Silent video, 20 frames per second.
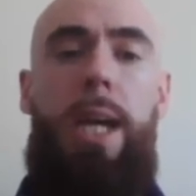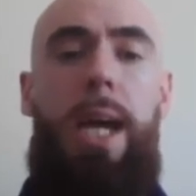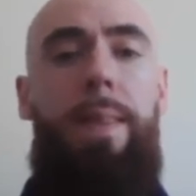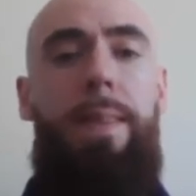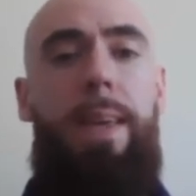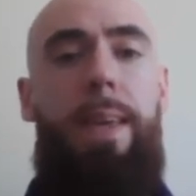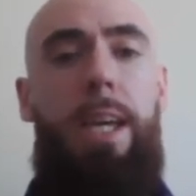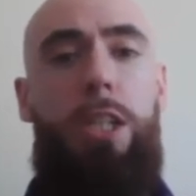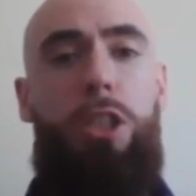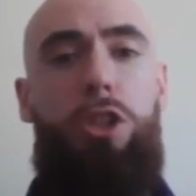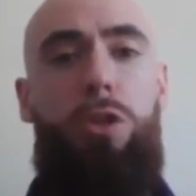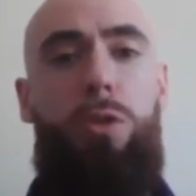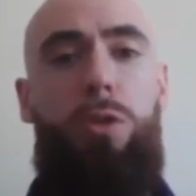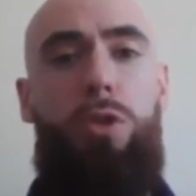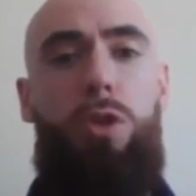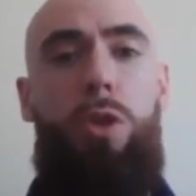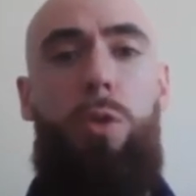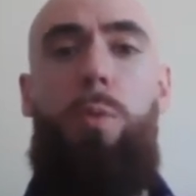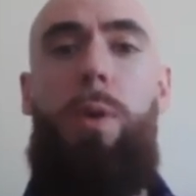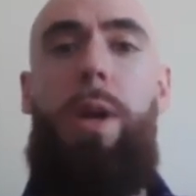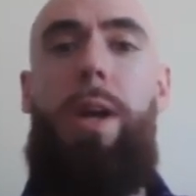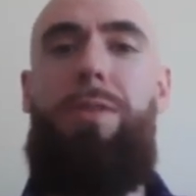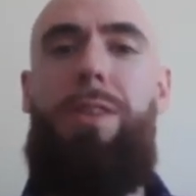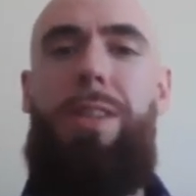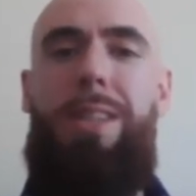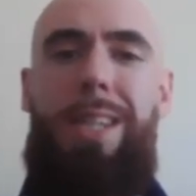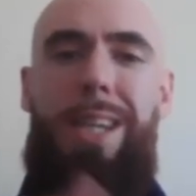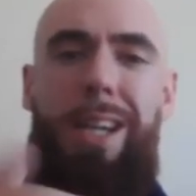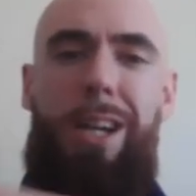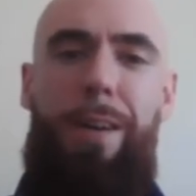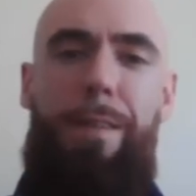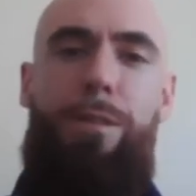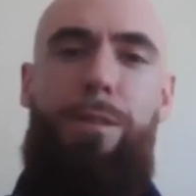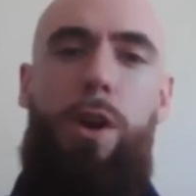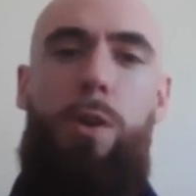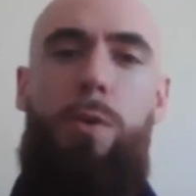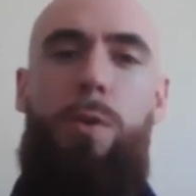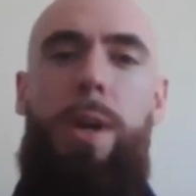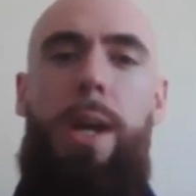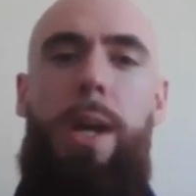and the issues that we have to take our phone